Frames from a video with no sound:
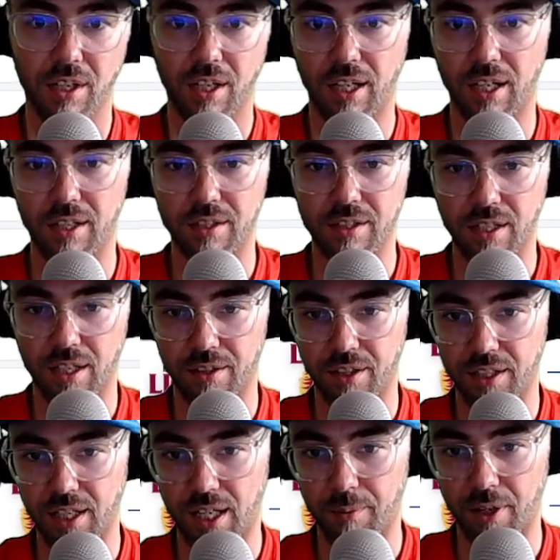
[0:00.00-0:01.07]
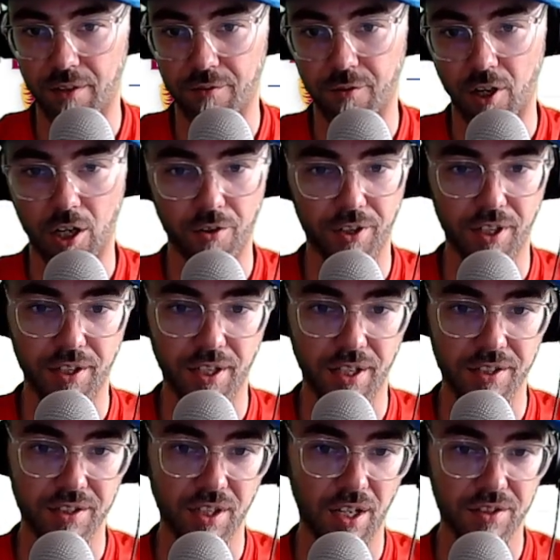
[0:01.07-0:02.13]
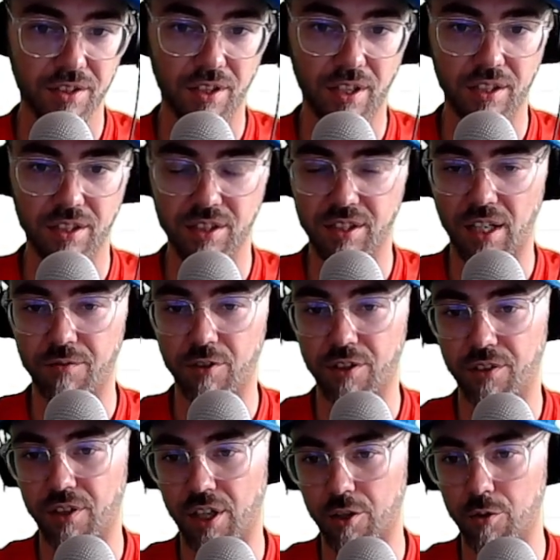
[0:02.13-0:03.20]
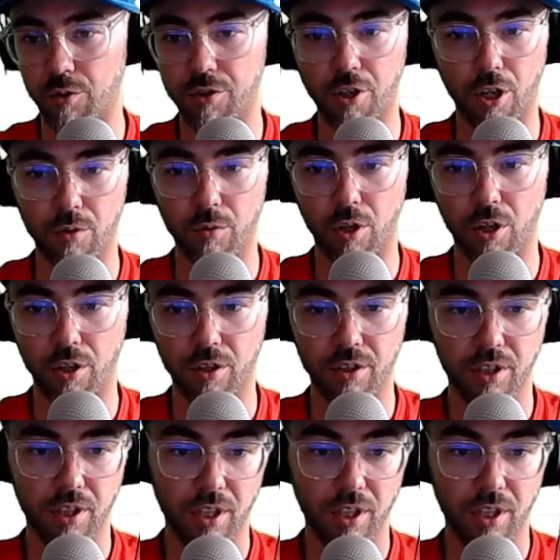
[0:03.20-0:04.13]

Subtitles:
and they came out firing against us, and then just everything that could go wrong